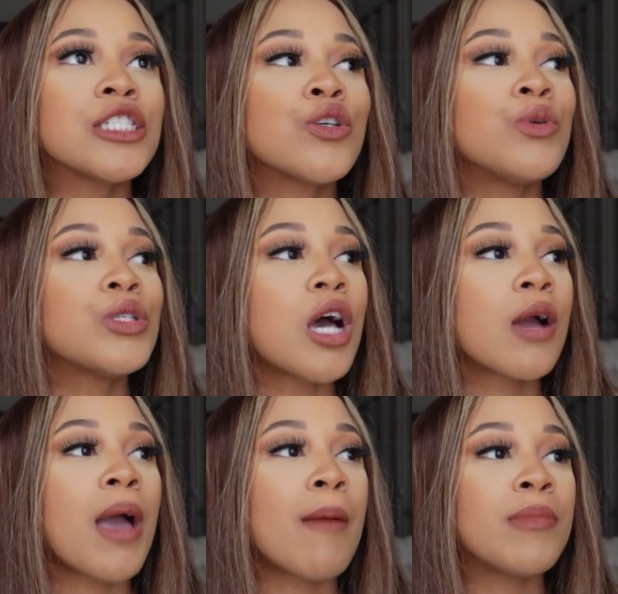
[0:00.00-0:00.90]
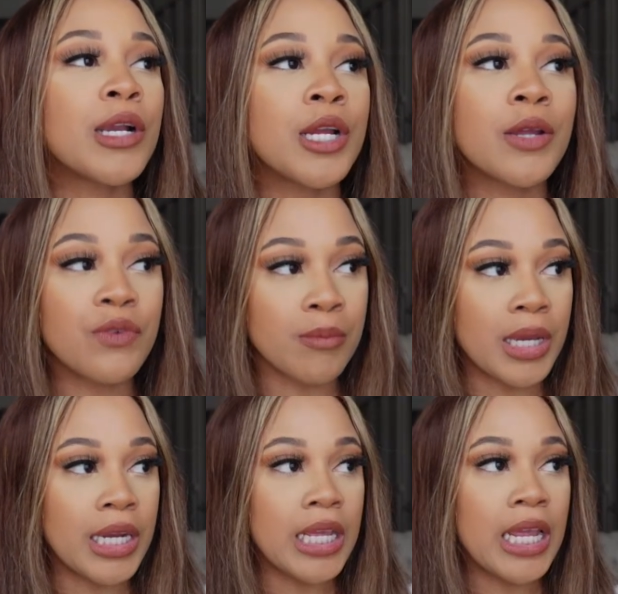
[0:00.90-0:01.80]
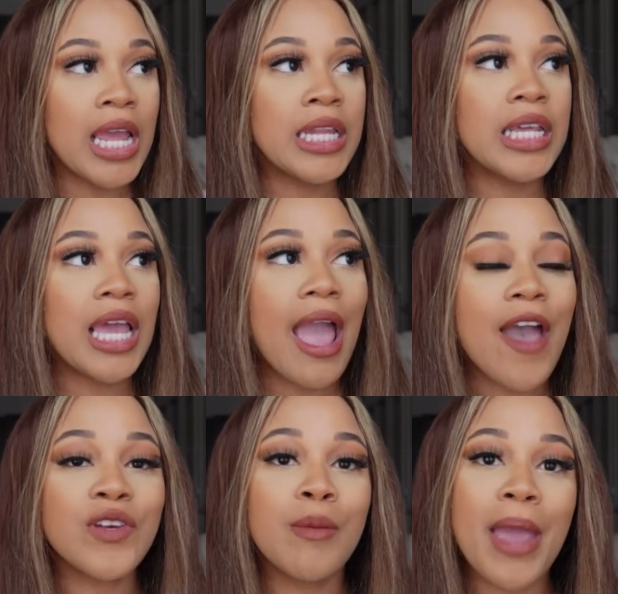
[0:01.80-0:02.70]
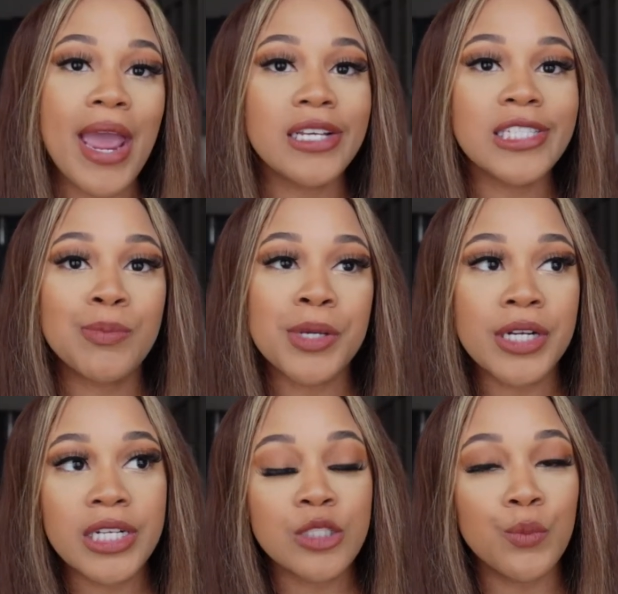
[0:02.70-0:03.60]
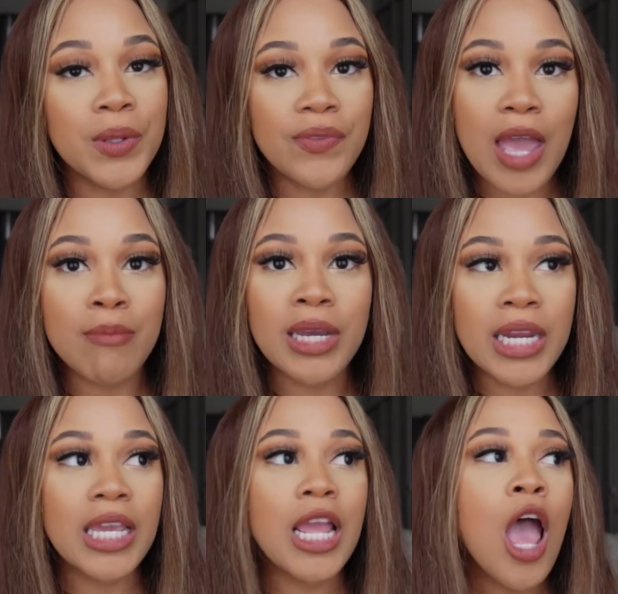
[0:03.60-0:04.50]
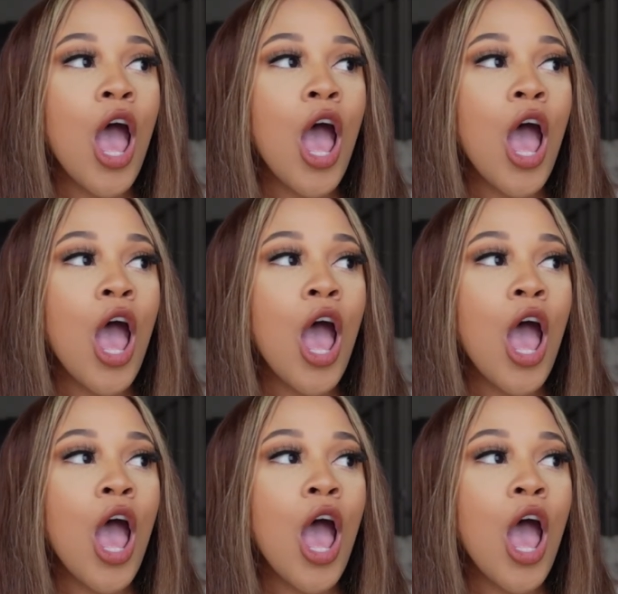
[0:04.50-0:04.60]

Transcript: So when you talk about marrying for money and then having a bad experience with that money,